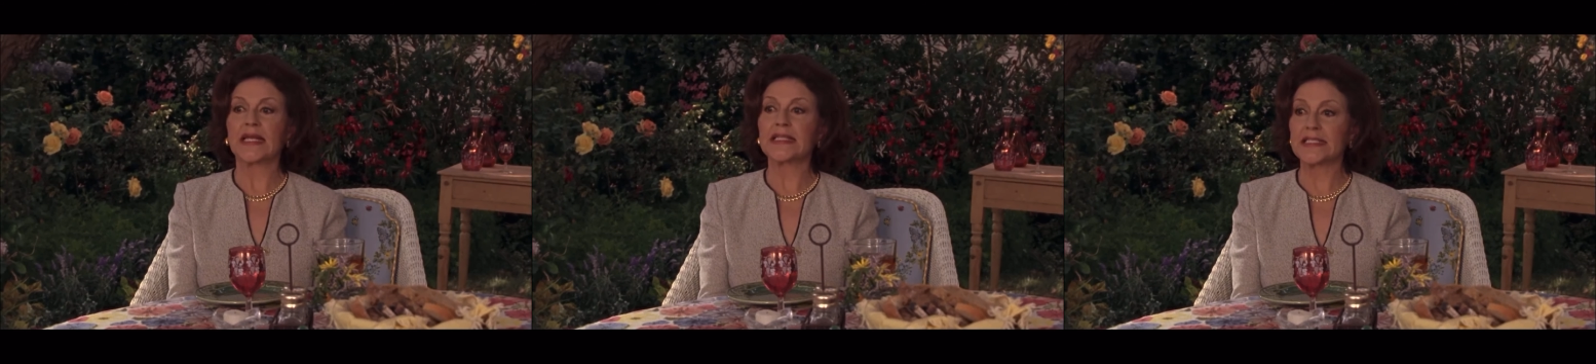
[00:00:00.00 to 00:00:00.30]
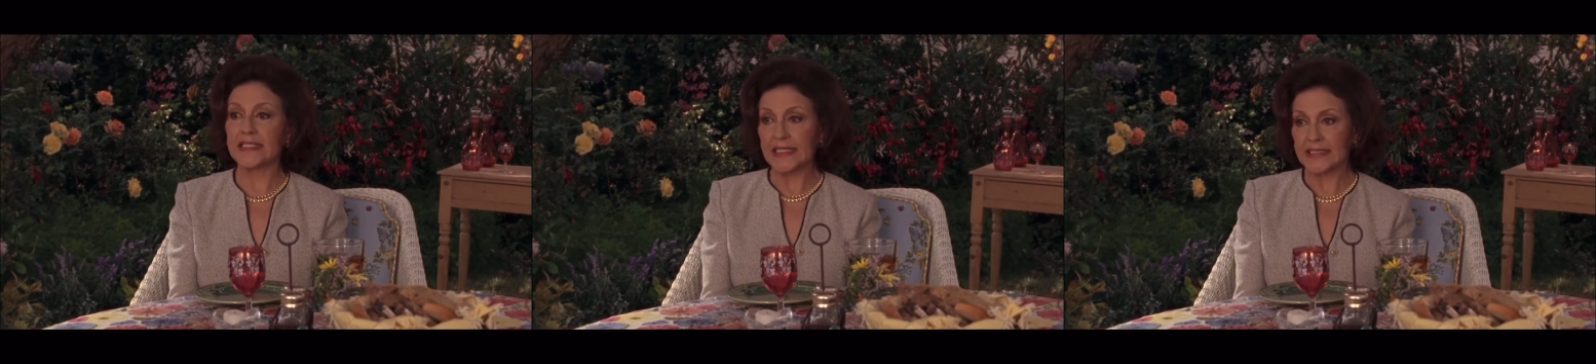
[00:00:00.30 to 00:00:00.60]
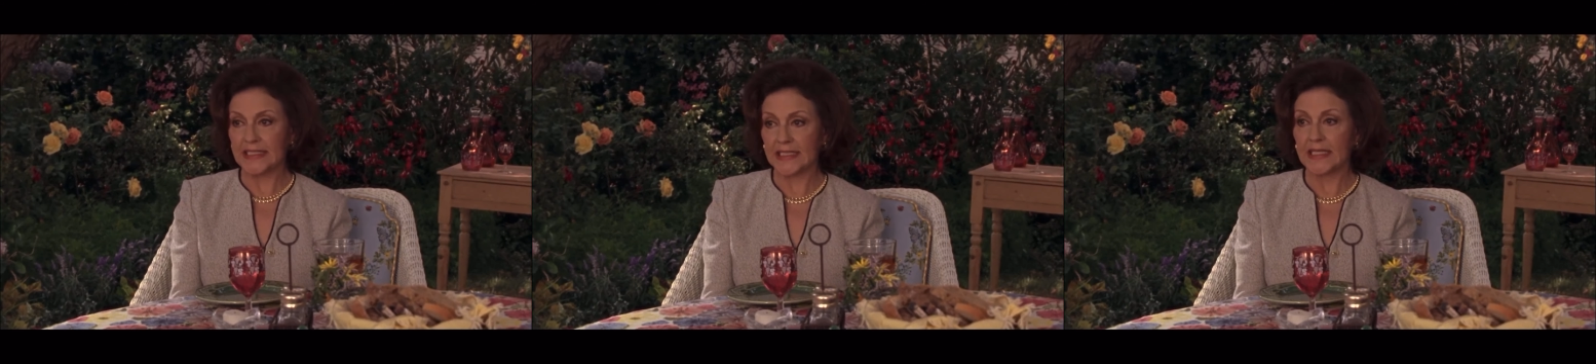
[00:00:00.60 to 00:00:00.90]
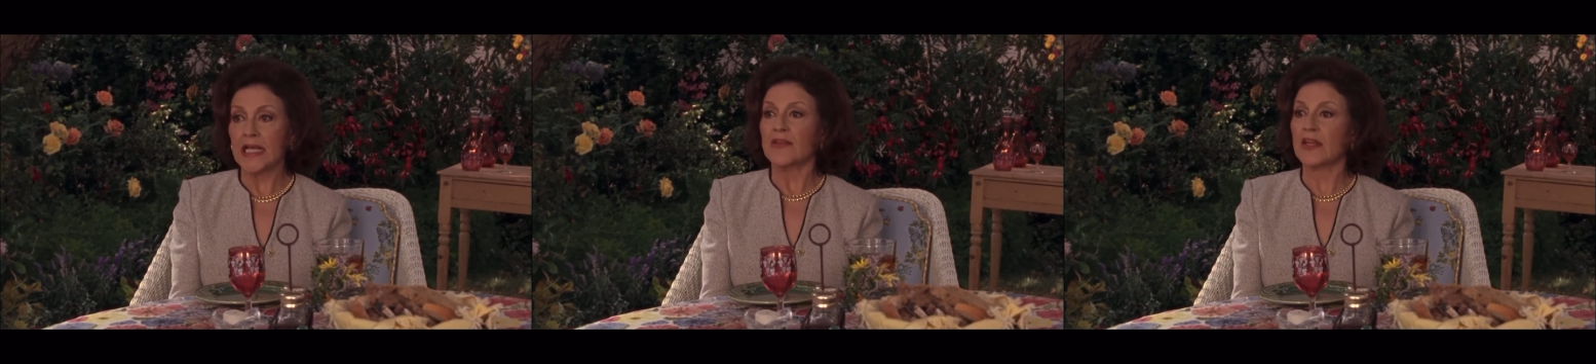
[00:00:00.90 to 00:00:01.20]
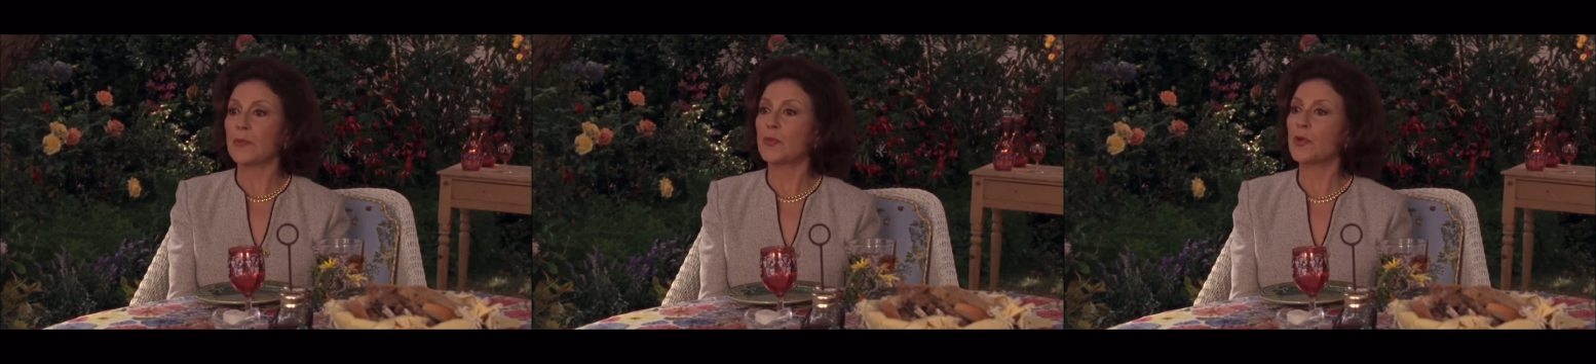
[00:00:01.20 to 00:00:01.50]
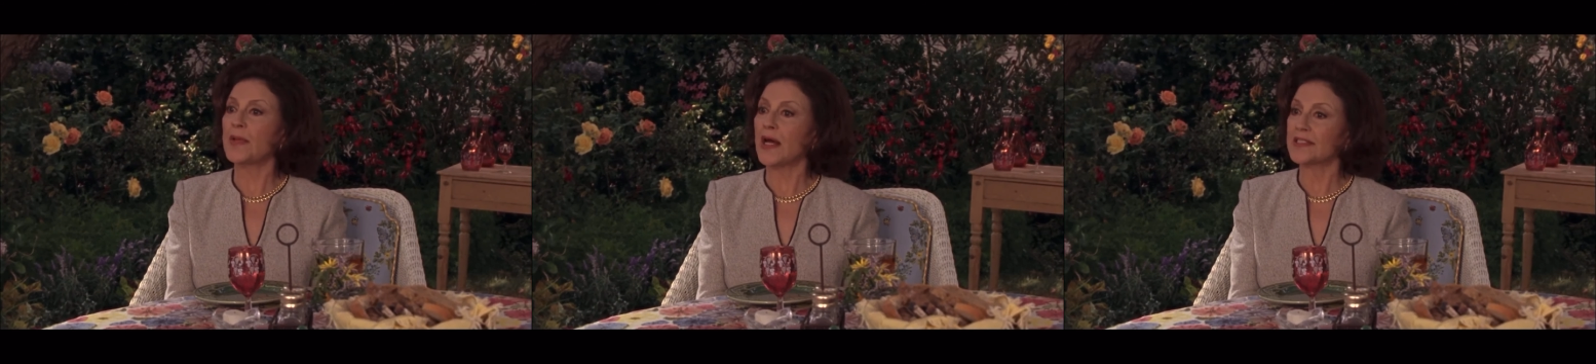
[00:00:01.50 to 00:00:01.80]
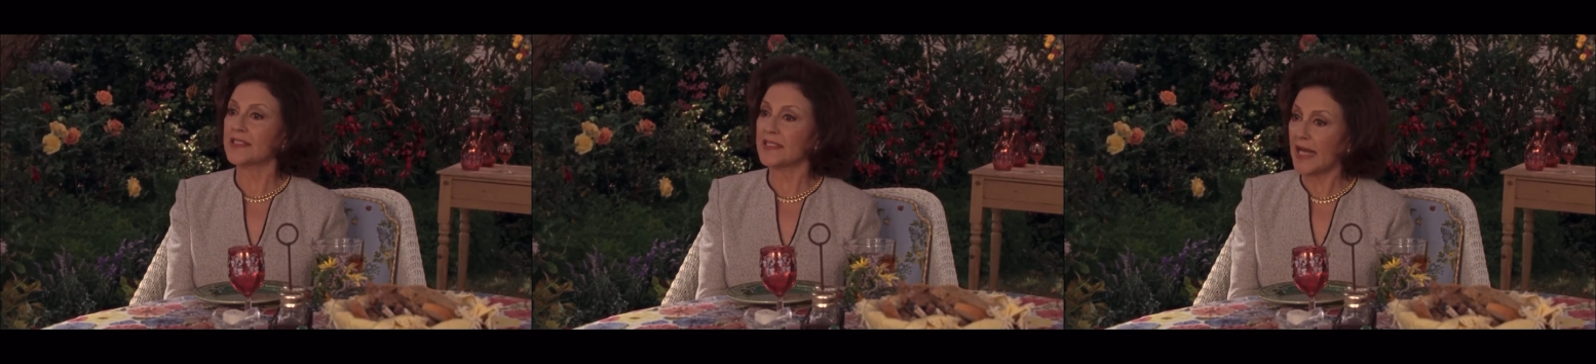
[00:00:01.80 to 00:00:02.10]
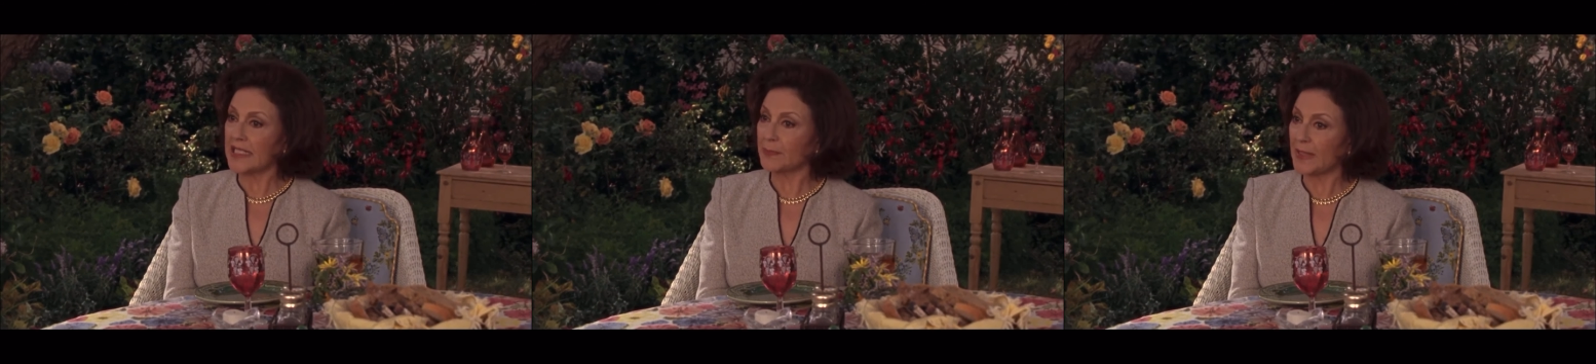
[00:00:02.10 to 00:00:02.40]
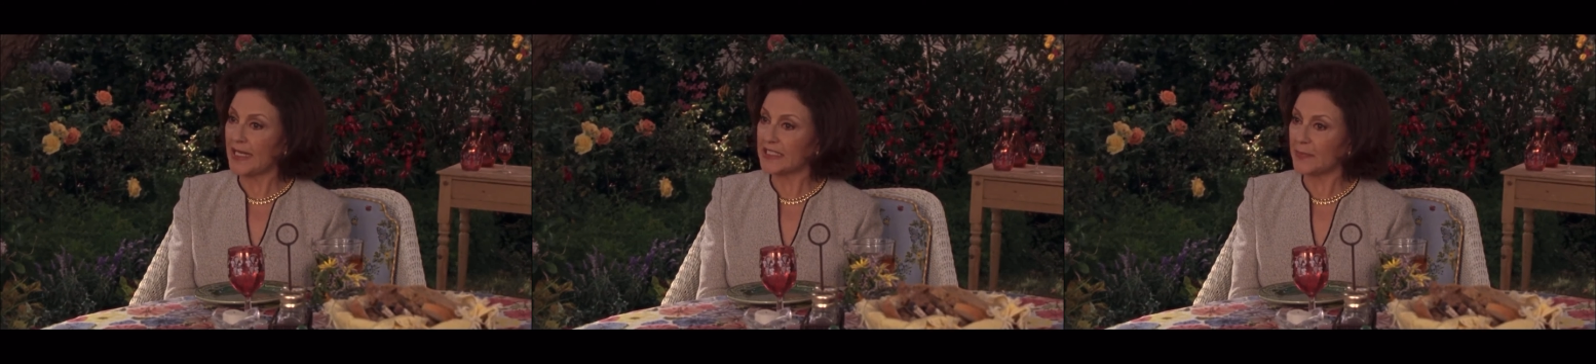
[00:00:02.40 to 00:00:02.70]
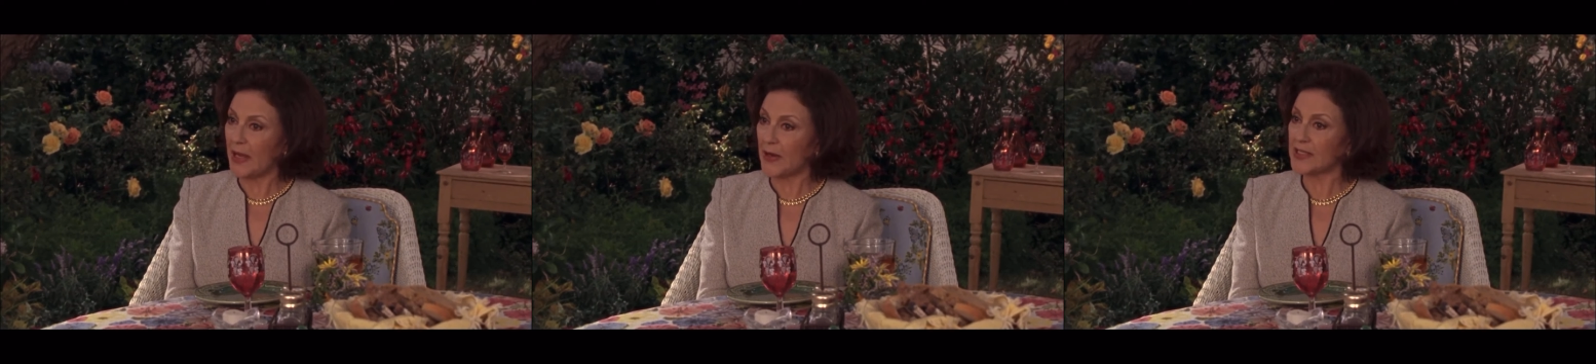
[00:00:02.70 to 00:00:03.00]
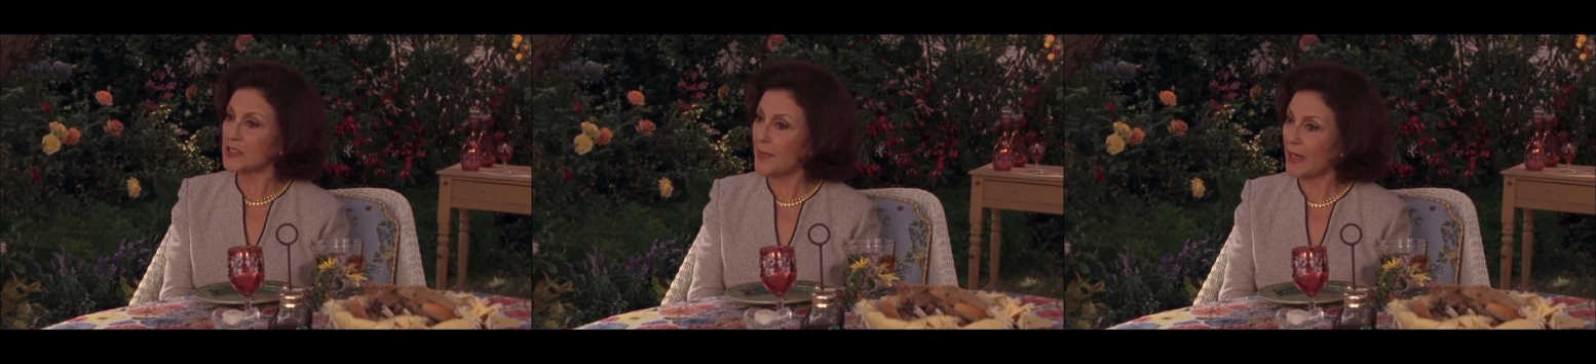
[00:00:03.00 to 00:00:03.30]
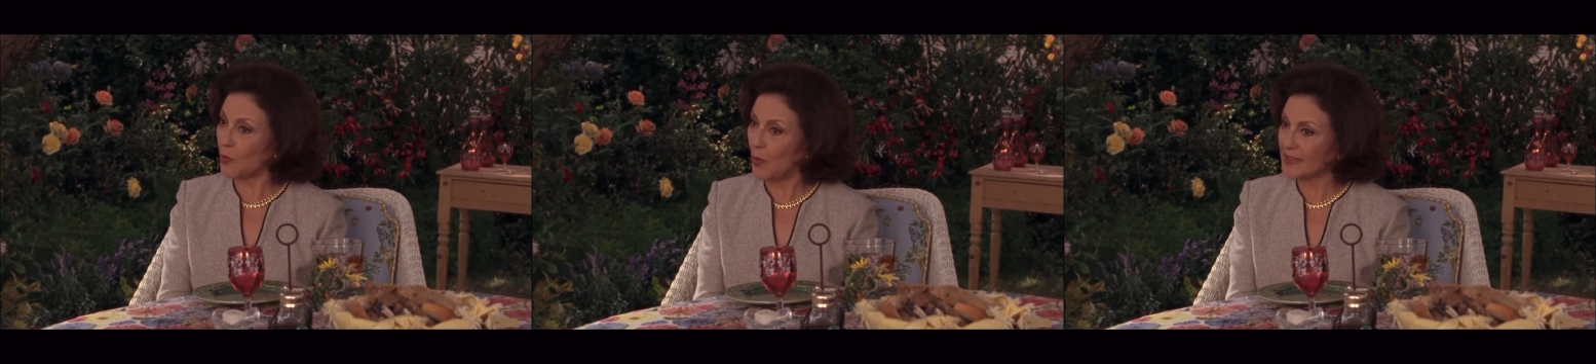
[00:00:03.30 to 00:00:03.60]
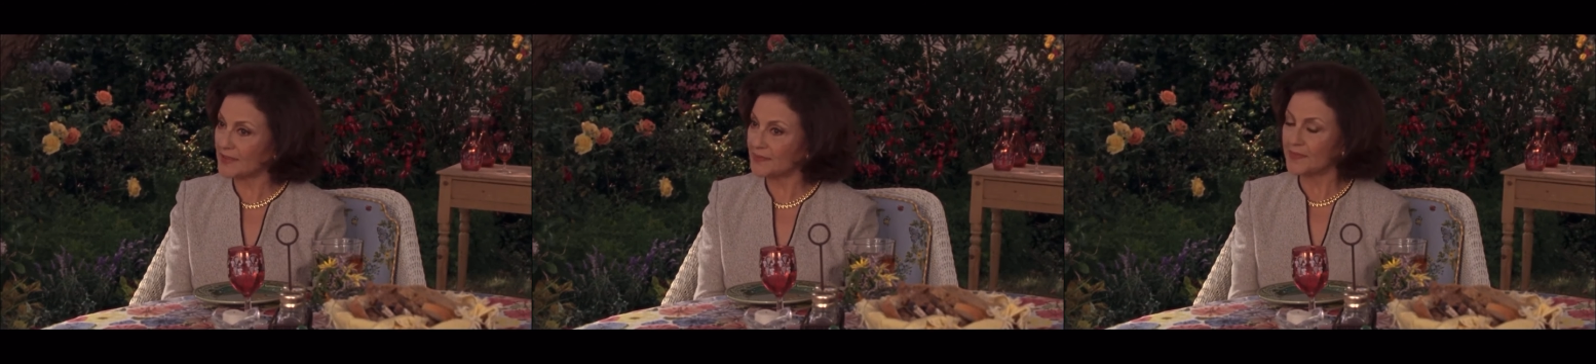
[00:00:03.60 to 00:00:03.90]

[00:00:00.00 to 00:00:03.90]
and insisted that he put me on tonight's plane to Paris no matter what.